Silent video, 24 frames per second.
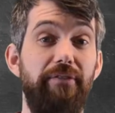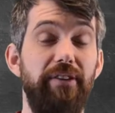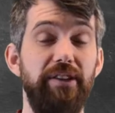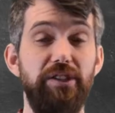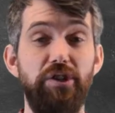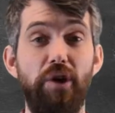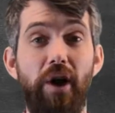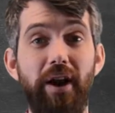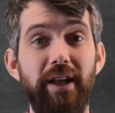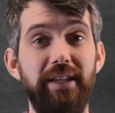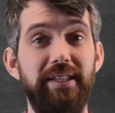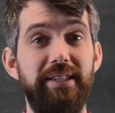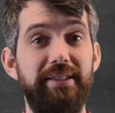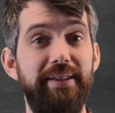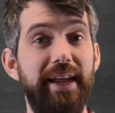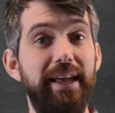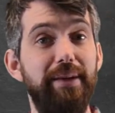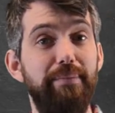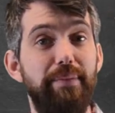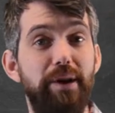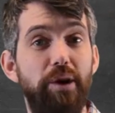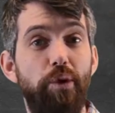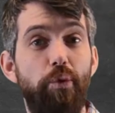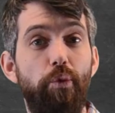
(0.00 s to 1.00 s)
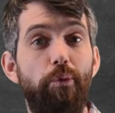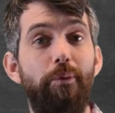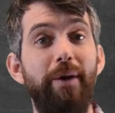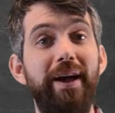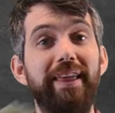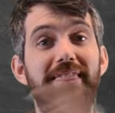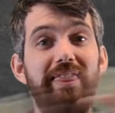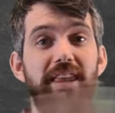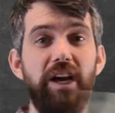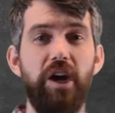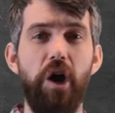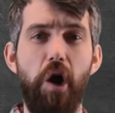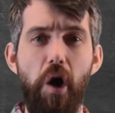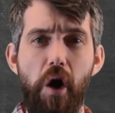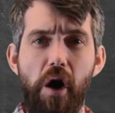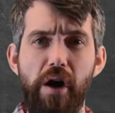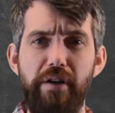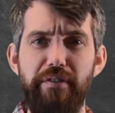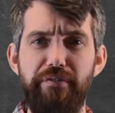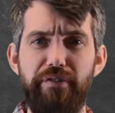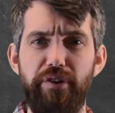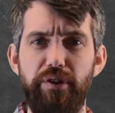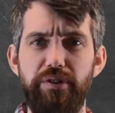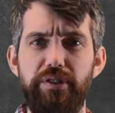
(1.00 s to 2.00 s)
It's not a statement with a
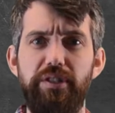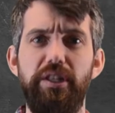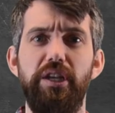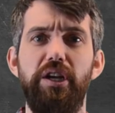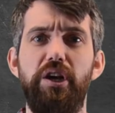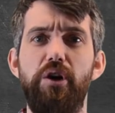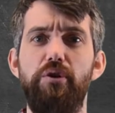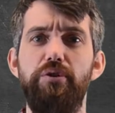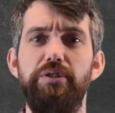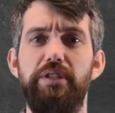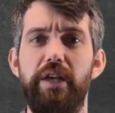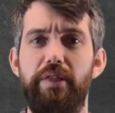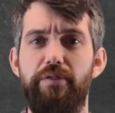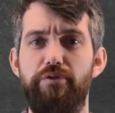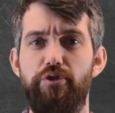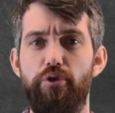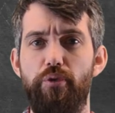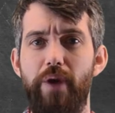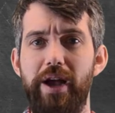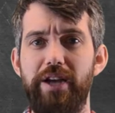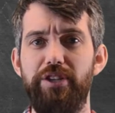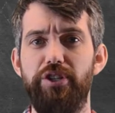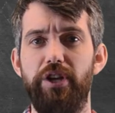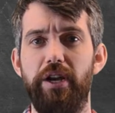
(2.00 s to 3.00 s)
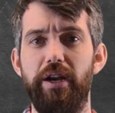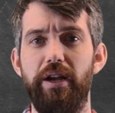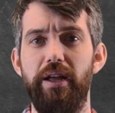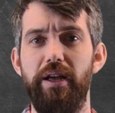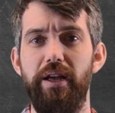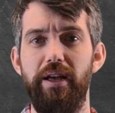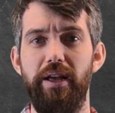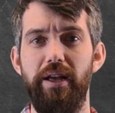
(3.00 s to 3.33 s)
converse that goes the other direction.